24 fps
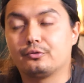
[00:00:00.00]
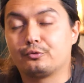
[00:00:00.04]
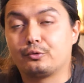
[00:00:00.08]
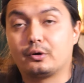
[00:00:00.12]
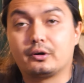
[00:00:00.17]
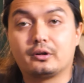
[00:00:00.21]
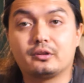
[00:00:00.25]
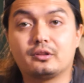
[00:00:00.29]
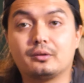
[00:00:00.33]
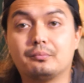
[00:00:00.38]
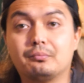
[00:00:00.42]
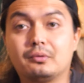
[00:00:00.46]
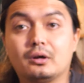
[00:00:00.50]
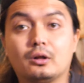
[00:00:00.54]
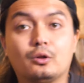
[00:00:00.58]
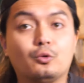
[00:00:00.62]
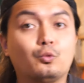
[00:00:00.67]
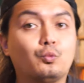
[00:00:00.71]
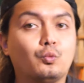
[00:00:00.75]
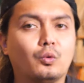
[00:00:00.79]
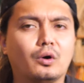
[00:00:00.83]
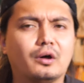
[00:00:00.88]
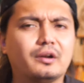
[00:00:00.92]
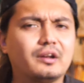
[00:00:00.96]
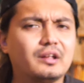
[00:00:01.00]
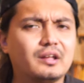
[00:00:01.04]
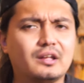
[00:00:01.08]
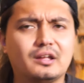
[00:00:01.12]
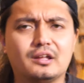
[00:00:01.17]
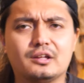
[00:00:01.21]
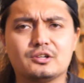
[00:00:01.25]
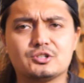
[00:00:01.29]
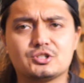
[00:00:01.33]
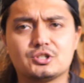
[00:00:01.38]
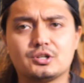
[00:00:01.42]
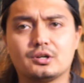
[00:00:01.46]
run-of-the-mill
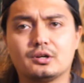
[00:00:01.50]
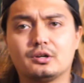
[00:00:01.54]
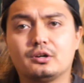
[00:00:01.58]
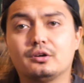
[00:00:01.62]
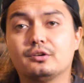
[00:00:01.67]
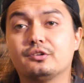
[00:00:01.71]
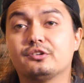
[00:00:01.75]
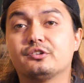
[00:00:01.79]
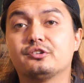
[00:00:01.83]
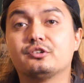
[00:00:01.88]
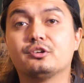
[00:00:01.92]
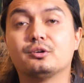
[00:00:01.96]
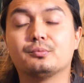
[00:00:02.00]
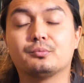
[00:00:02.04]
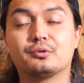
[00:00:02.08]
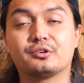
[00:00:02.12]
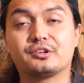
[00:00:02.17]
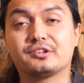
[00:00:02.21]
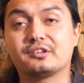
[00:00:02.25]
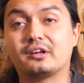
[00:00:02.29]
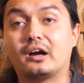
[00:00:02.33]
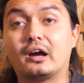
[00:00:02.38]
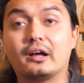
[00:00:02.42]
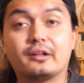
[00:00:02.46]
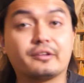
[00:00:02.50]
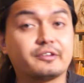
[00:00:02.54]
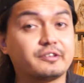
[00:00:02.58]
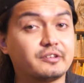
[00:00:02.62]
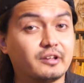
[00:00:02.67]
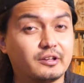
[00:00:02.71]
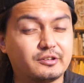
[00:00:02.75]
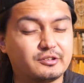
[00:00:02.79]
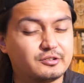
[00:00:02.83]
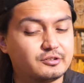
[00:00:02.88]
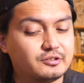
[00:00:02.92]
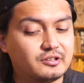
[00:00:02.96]
1-inch consumer style
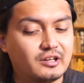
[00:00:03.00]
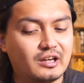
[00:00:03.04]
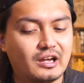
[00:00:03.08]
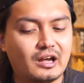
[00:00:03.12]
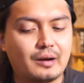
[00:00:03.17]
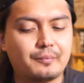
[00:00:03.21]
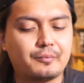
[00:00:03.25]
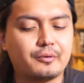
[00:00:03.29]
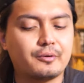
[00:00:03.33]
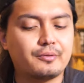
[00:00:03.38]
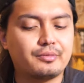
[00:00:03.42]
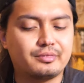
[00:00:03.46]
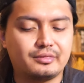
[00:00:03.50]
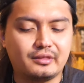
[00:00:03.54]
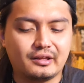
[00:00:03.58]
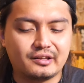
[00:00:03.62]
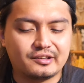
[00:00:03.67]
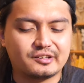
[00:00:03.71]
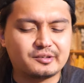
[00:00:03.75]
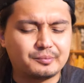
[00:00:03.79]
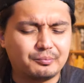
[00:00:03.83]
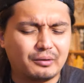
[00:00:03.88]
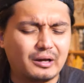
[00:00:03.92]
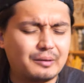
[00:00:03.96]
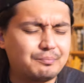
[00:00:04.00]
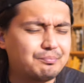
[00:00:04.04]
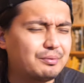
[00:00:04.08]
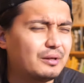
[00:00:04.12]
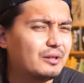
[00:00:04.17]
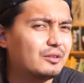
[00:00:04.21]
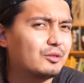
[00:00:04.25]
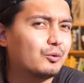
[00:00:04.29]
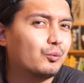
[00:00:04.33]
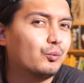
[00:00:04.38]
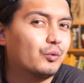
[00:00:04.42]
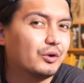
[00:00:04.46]
sensor camera, this might be
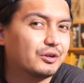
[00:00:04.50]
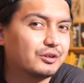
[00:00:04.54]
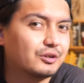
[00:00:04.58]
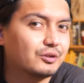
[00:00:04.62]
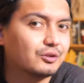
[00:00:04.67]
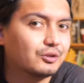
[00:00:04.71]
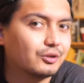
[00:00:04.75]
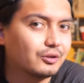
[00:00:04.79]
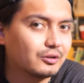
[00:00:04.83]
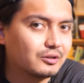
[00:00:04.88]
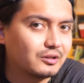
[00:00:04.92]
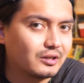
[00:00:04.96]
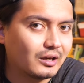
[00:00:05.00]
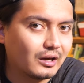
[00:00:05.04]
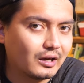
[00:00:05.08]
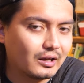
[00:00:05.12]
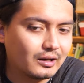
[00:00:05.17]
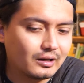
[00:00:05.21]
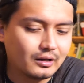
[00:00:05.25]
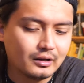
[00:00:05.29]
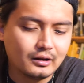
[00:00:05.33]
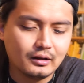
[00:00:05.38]
the one to look at.